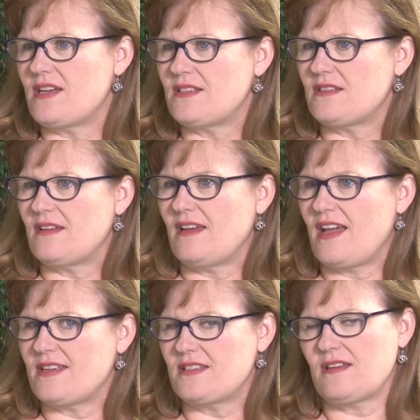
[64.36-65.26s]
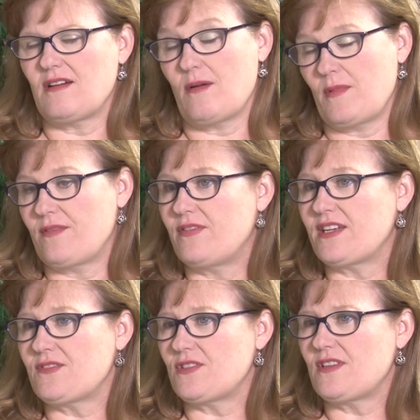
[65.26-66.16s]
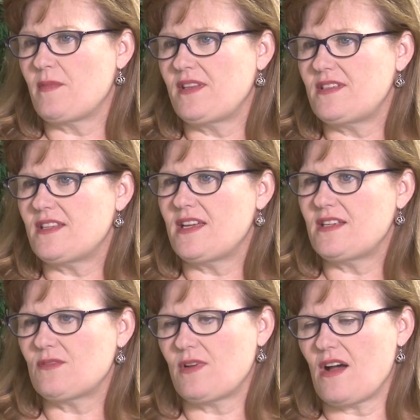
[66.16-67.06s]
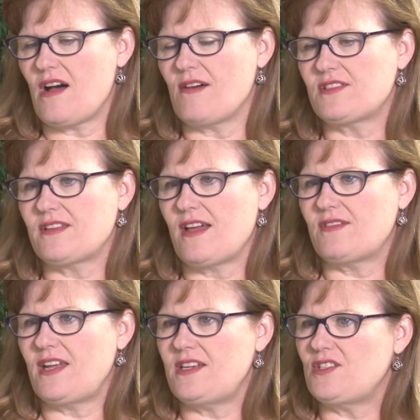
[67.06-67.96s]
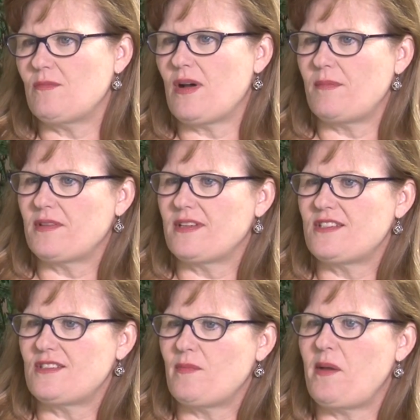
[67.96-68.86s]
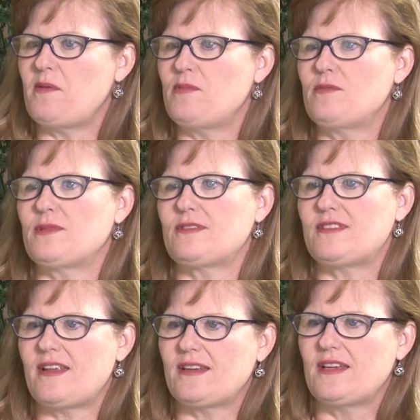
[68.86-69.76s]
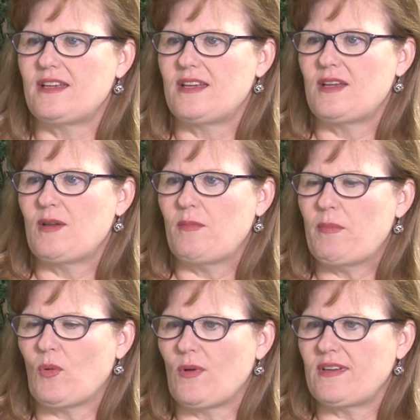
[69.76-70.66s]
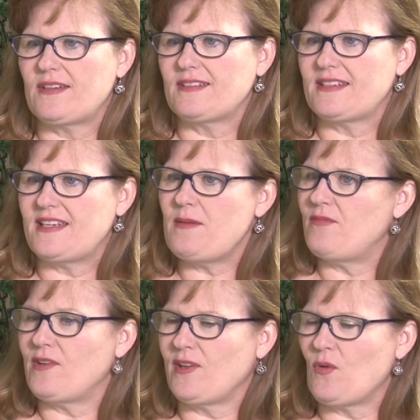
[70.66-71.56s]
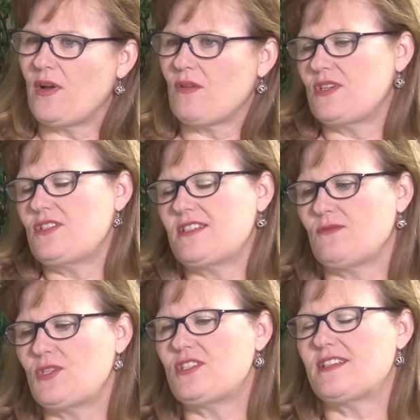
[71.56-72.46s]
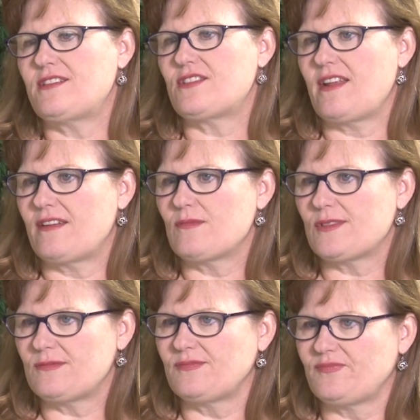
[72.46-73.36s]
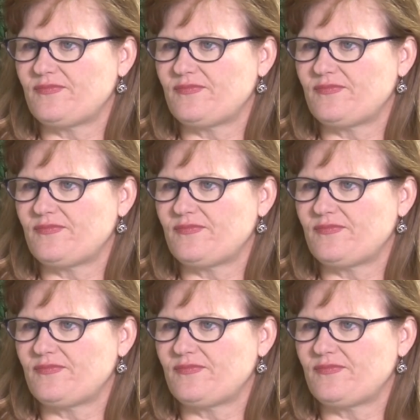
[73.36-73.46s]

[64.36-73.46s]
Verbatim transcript: as as a, uh, um, a fix for some of these things. We obviously have an aging population of baby boomers, and people want to keep feeling well, which is which is understandable.